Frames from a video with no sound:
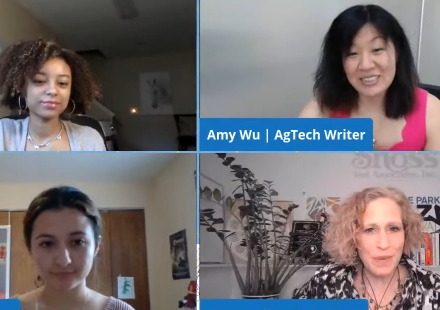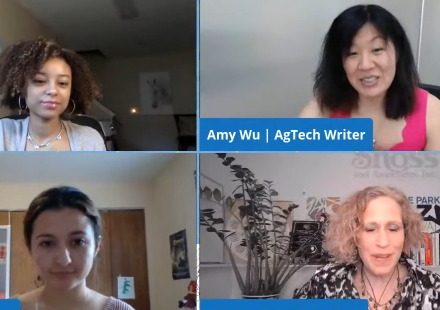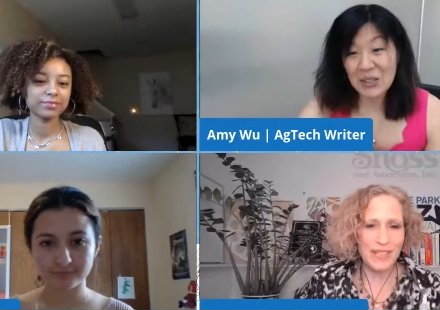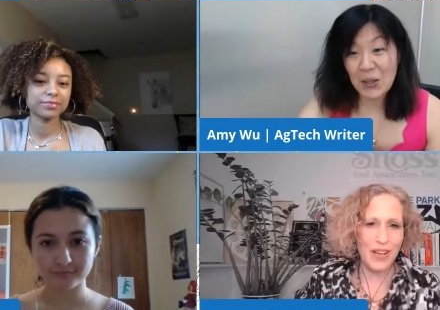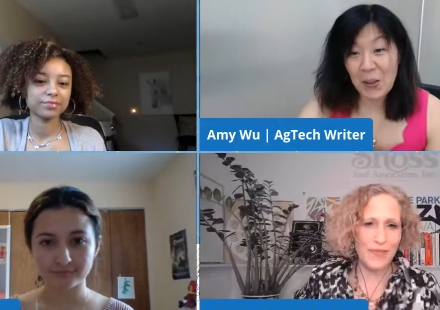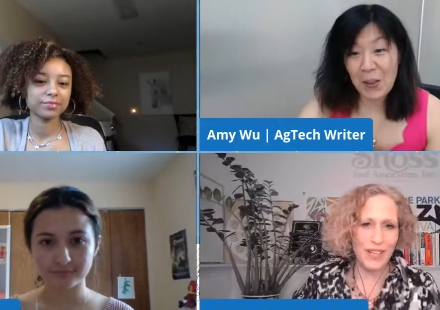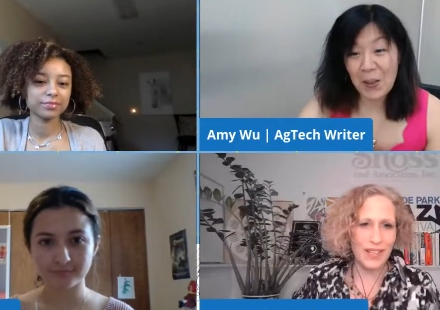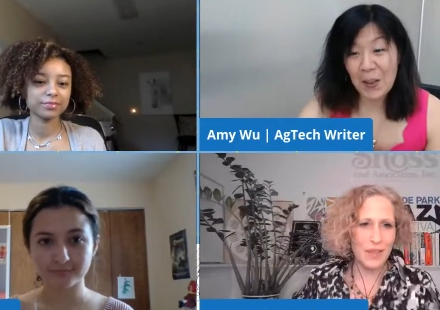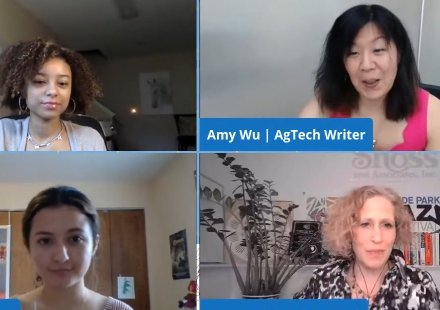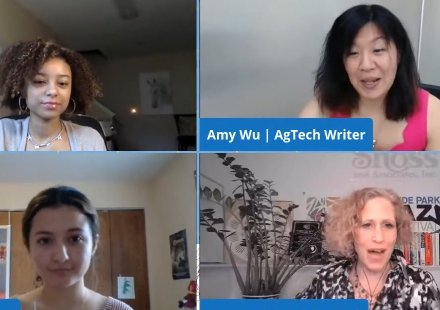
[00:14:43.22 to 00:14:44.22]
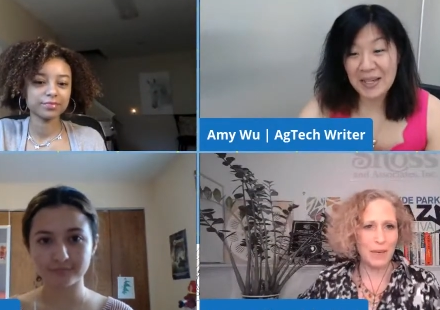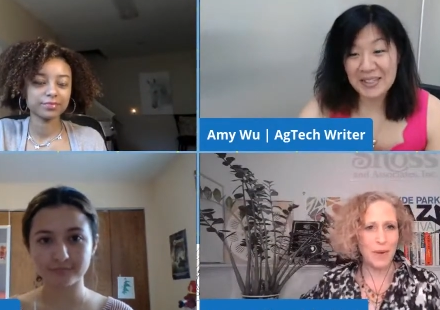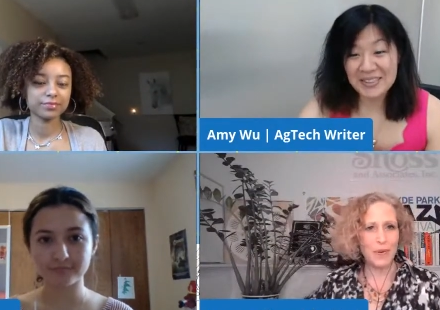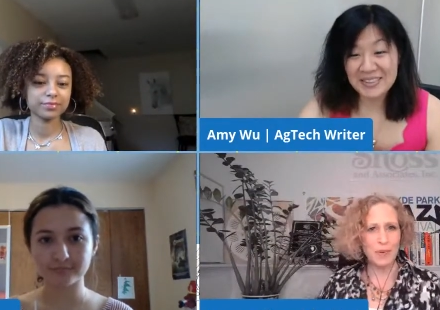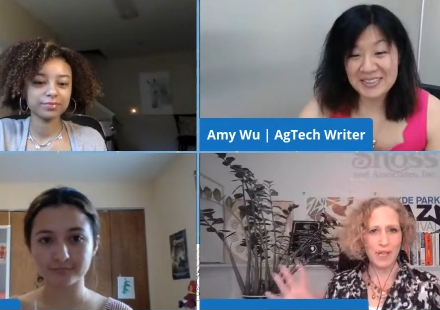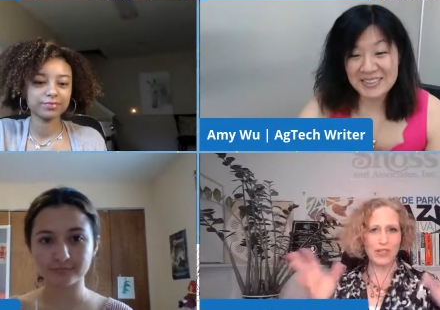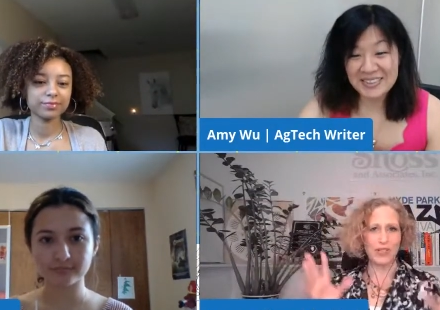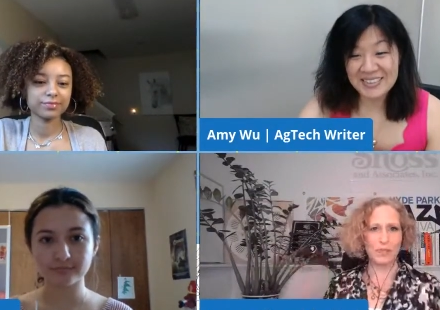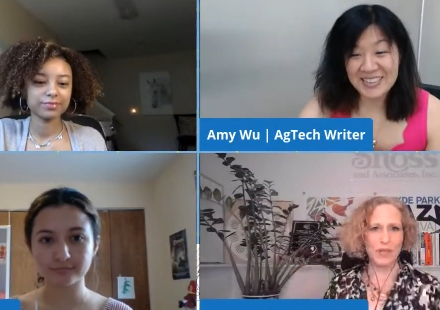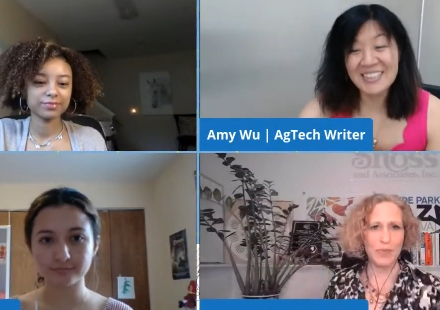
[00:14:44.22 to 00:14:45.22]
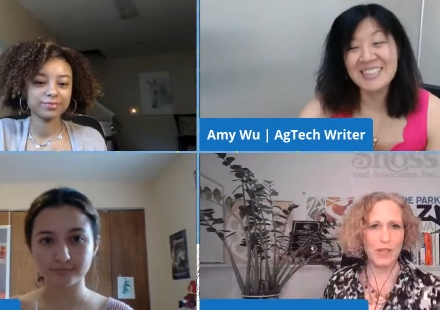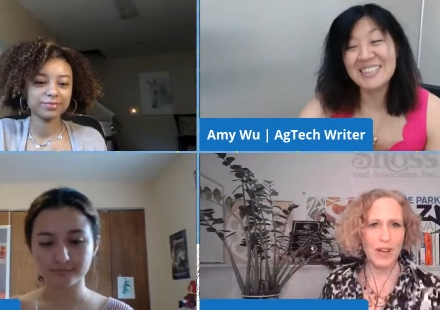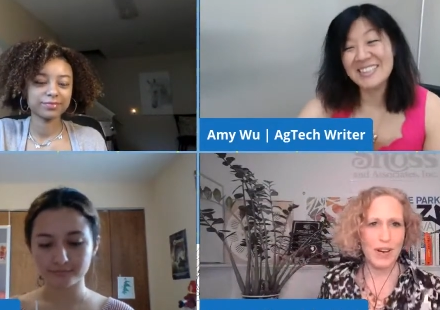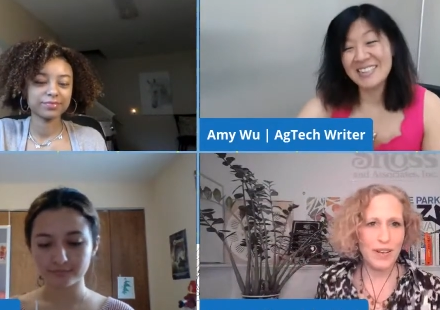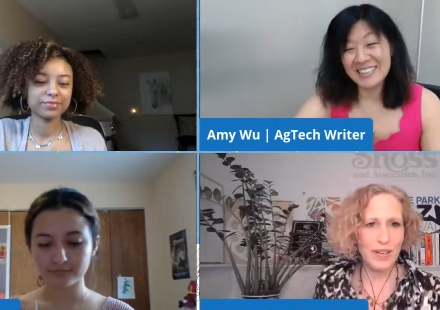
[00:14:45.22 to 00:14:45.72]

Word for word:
Speaker 1: put myself like in the bottom. I want to make sure people are